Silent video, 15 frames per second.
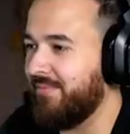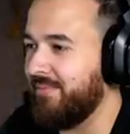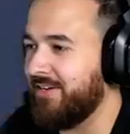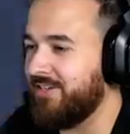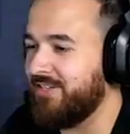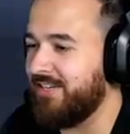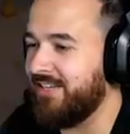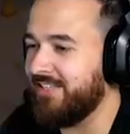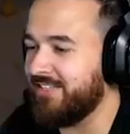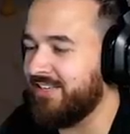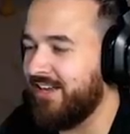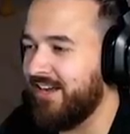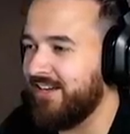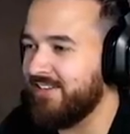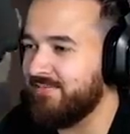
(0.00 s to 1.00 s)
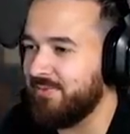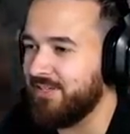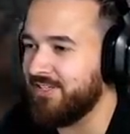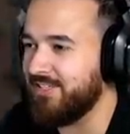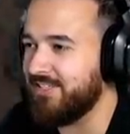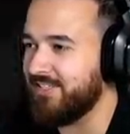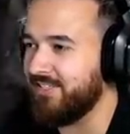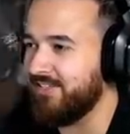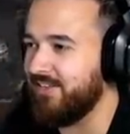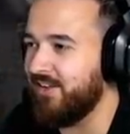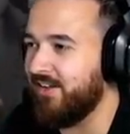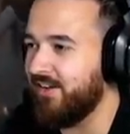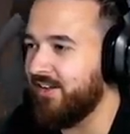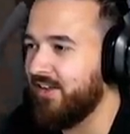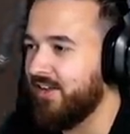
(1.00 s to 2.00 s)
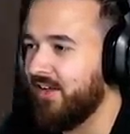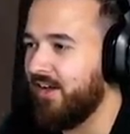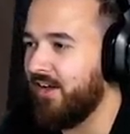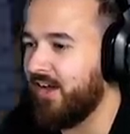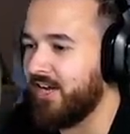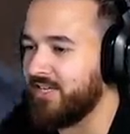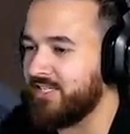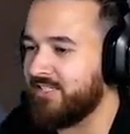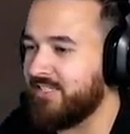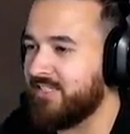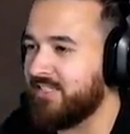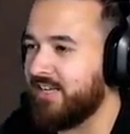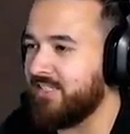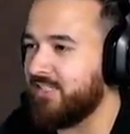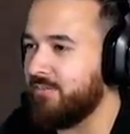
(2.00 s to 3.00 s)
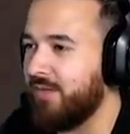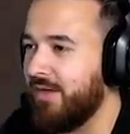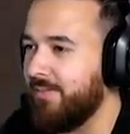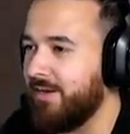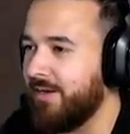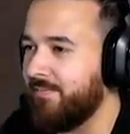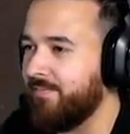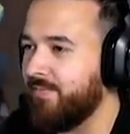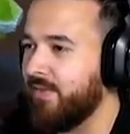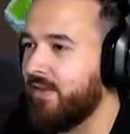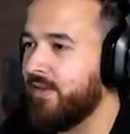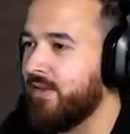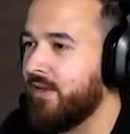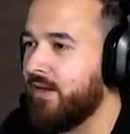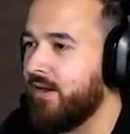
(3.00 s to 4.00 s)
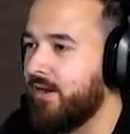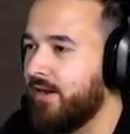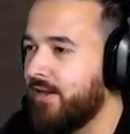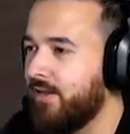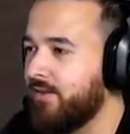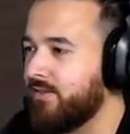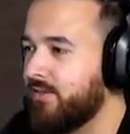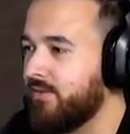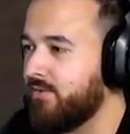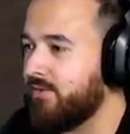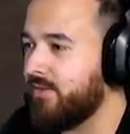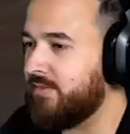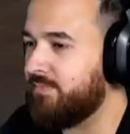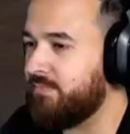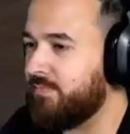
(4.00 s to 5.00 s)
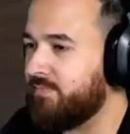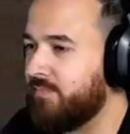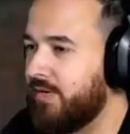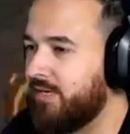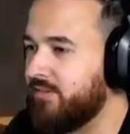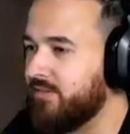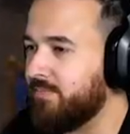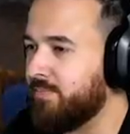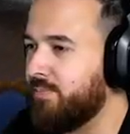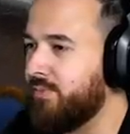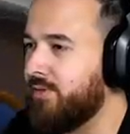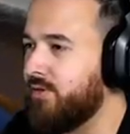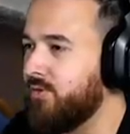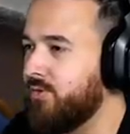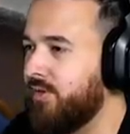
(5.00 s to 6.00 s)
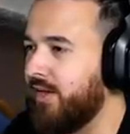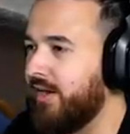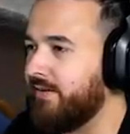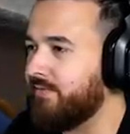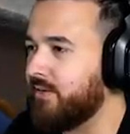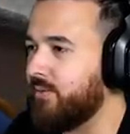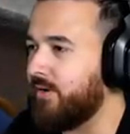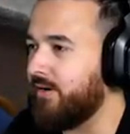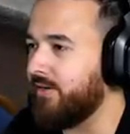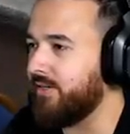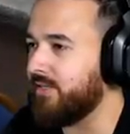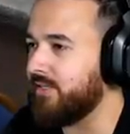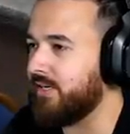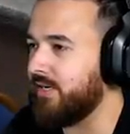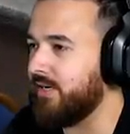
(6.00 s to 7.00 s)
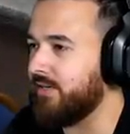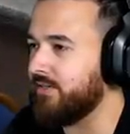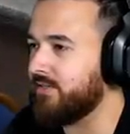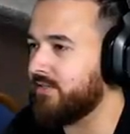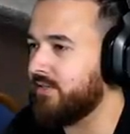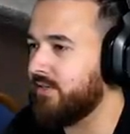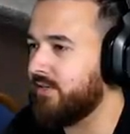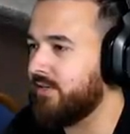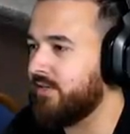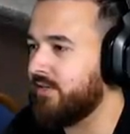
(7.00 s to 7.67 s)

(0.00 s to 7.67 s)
I mean, she is kind of, but she's not. Ah, oh, she's disgusted by me. Also, there's puddles of puke everywhere in this house.